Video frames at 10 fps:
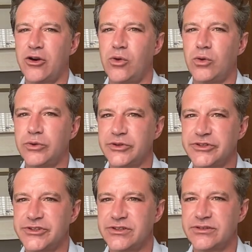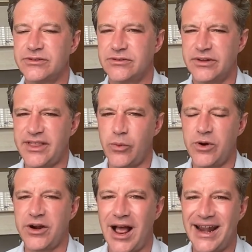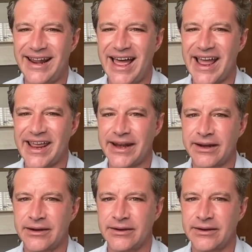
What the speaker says: goals. Look at that word align.